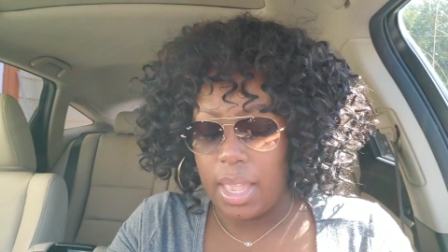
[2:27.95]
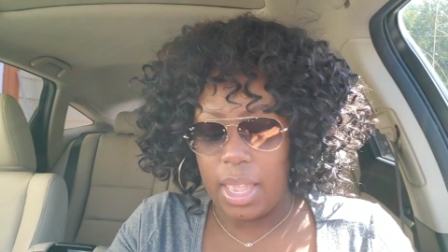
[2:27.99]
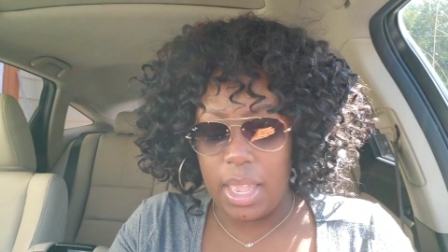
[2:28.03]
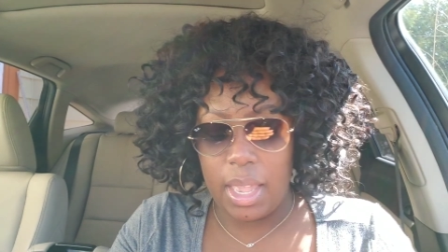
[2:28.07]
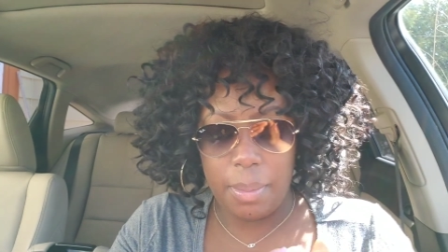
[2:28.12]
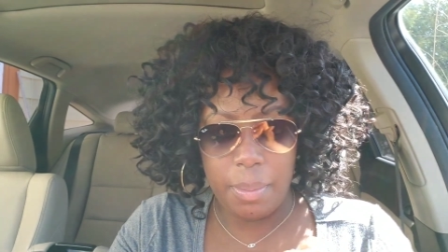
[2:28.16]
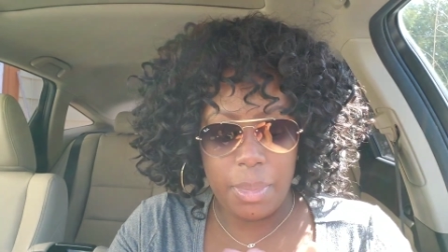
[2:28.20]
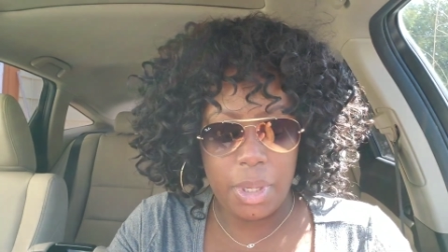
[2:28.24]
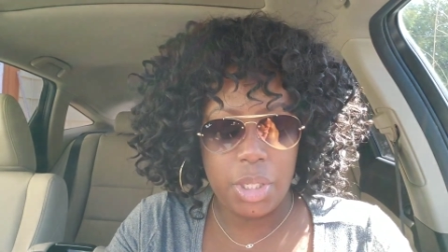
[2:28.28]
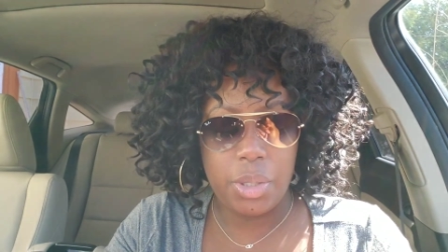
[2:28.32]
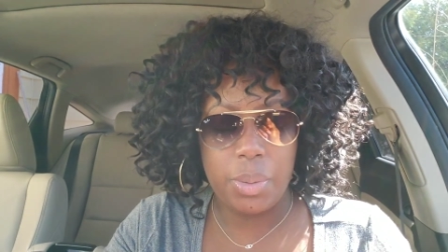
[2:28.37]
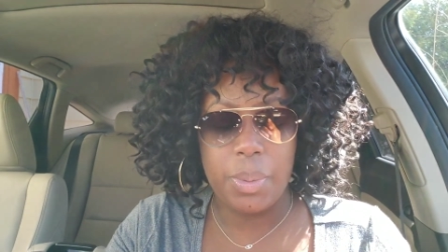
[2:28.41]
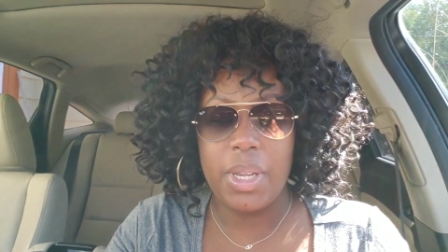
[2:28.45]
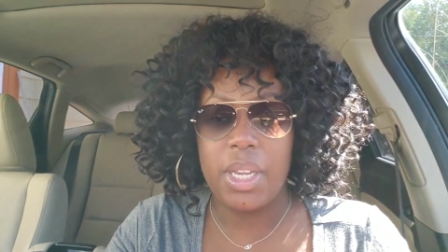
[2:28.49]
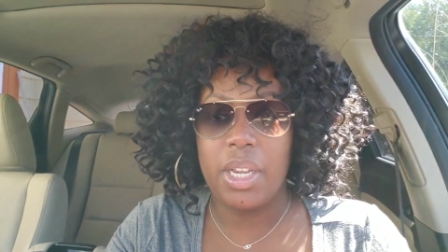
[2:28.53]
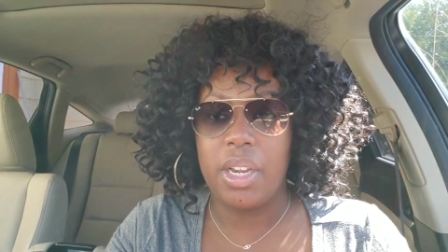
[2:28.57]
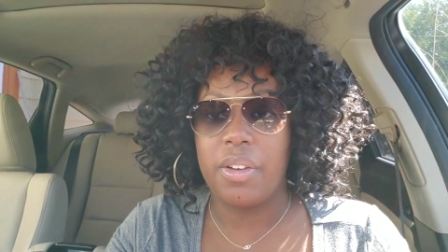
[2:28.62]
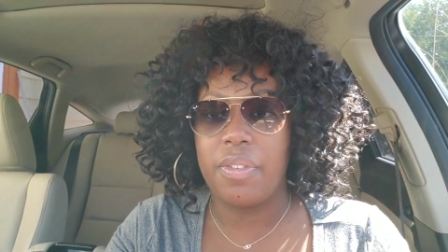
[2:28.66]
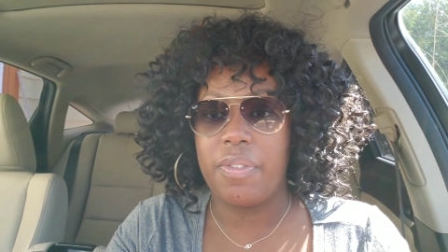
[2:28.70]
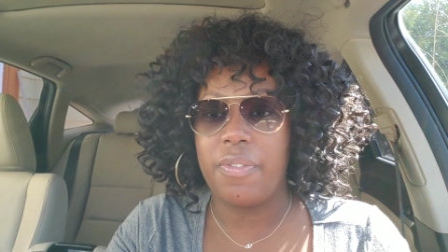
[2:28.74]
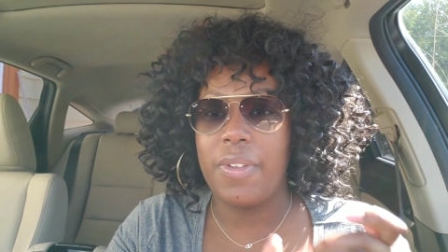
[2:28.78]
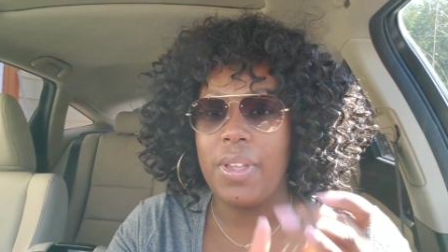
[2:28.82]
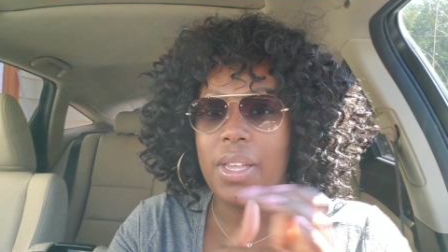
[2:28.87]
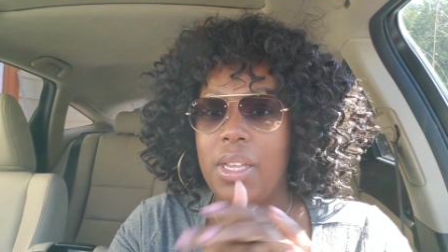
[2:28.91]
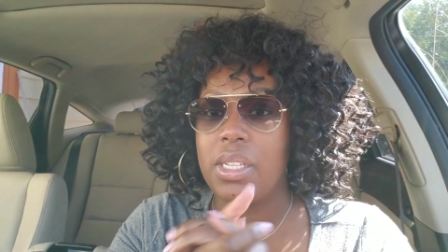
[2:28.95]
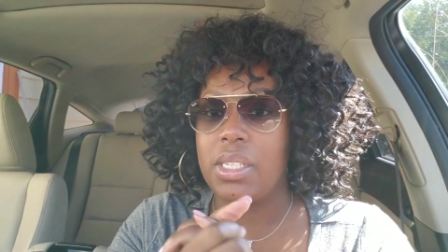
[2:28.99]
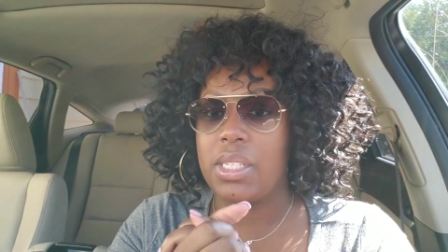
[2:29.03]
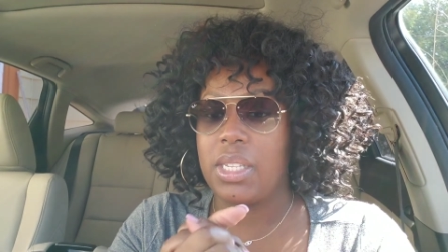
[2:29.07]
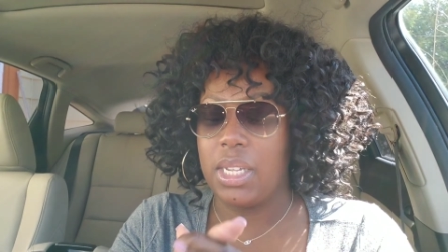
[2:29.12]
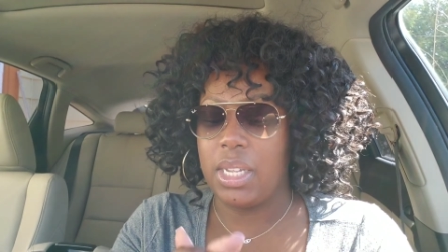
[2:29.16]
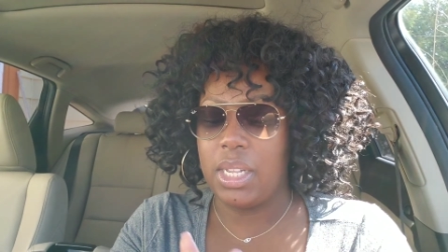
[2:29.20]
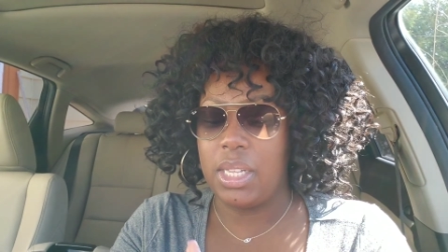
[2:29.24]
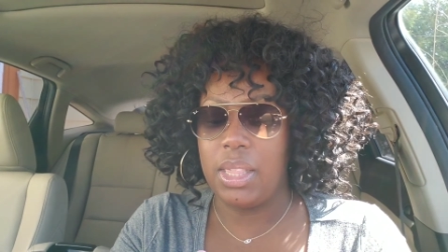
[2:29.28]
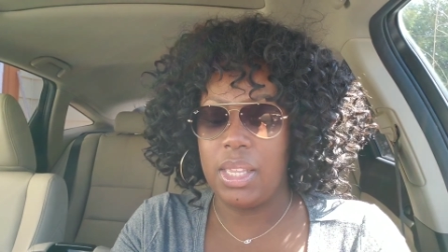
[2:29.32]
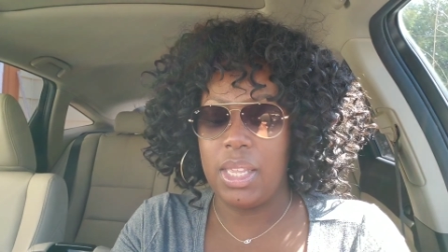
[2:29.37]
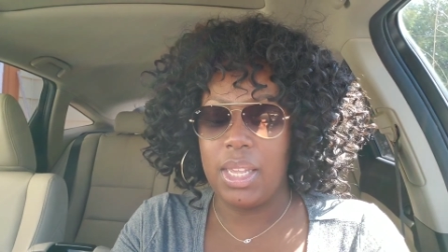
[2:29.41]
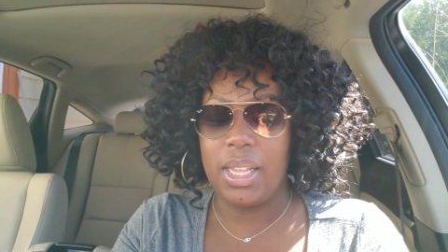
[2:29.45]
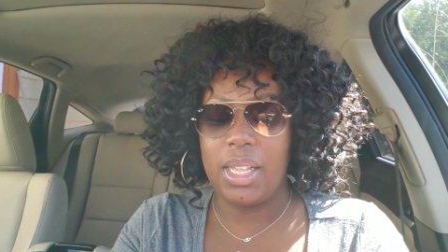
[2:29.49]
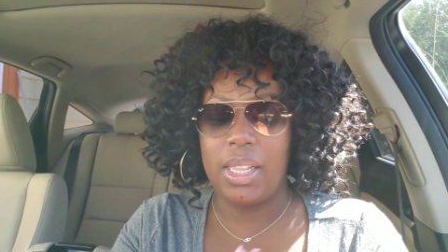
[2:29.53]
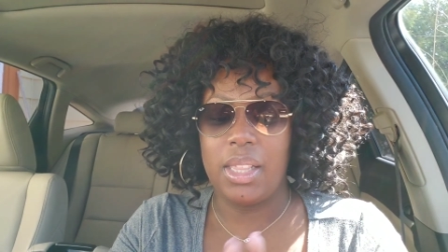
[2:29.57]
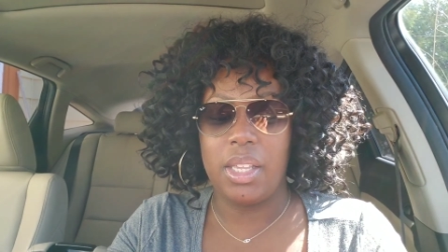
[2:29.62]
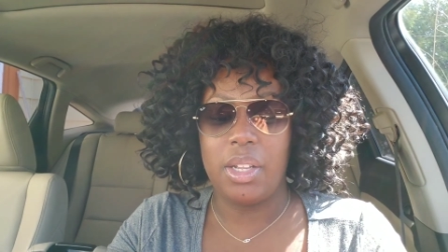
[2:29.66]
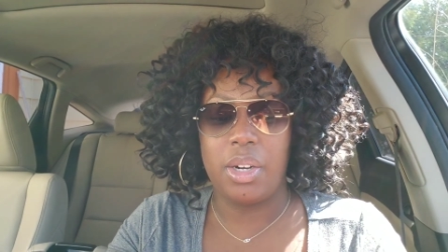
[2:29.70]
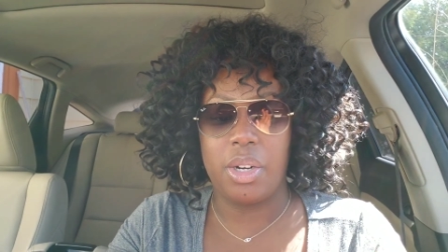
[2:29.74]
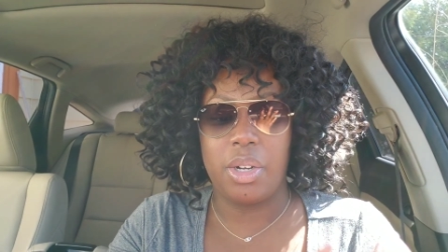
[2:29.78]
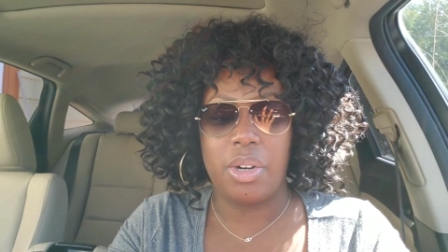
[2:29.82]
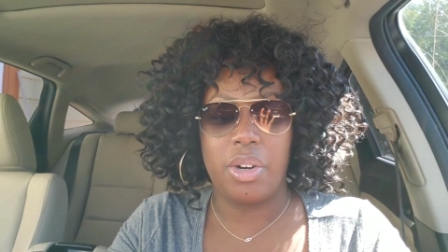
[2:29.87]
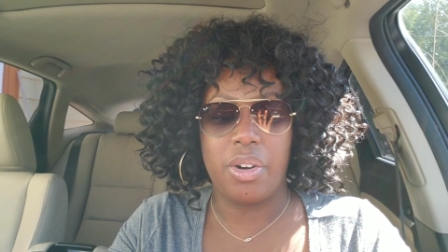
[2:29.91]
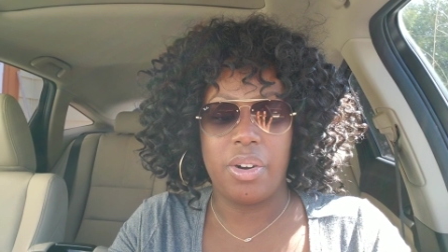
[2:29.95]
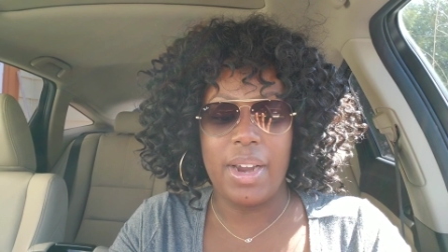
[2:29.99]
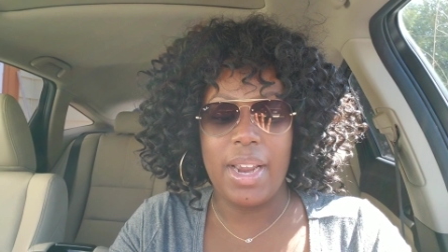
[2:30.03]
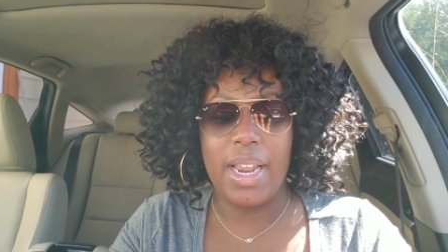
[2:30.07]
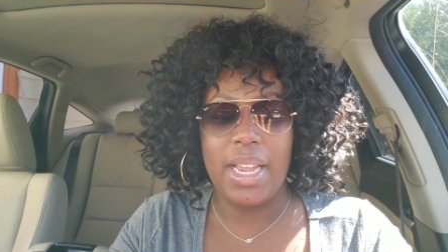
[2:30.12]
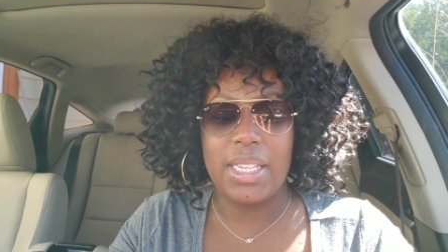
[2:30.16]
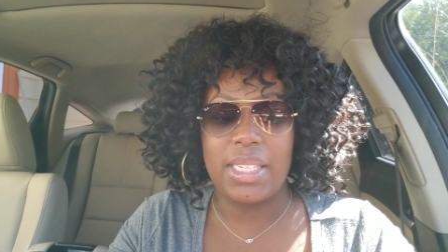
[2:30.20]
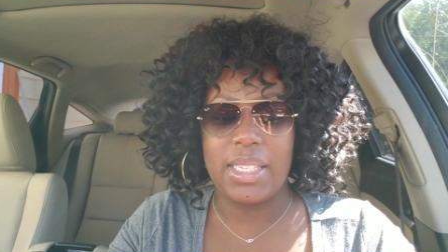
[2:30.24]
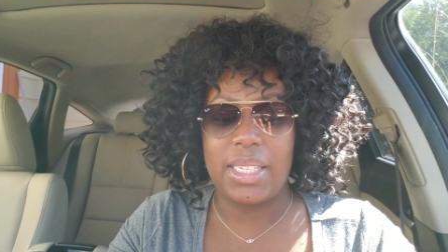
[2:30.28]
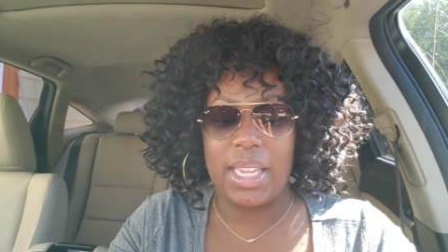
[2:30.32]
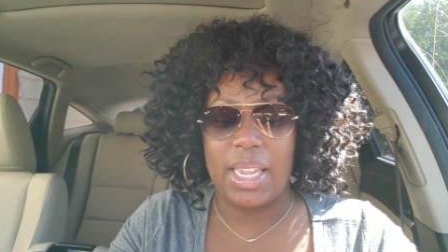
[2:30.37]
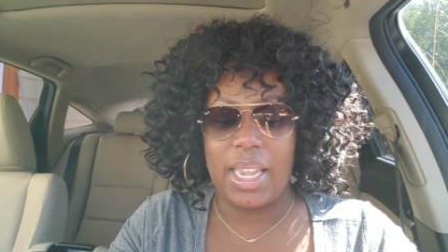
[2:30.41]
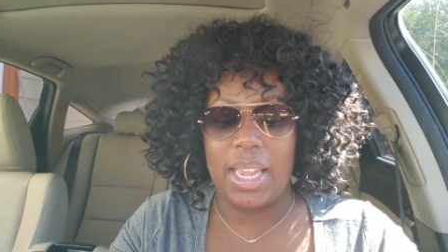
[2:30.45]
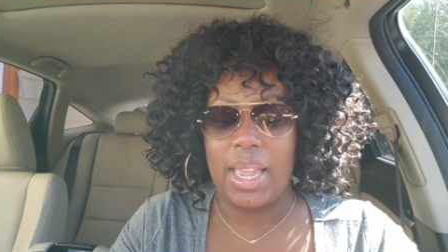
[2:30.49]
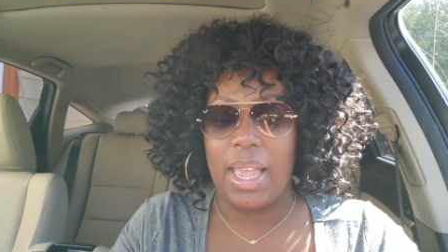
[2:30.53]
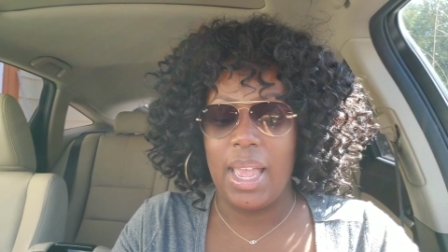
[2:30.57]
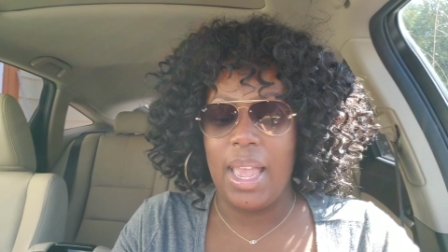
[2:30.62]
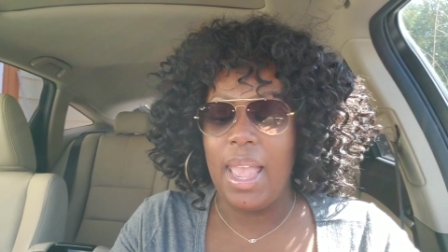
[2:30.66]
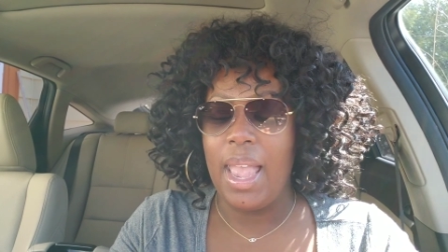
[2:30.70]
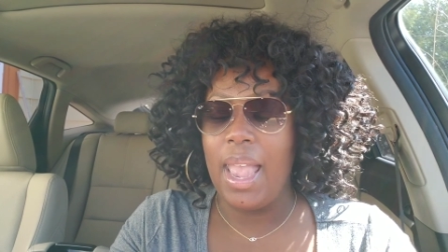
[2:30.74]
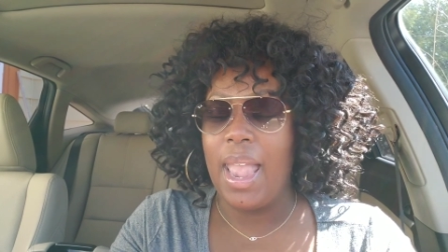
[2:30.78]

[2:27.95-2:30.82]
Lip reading: in between your fills, it could look a little crazy.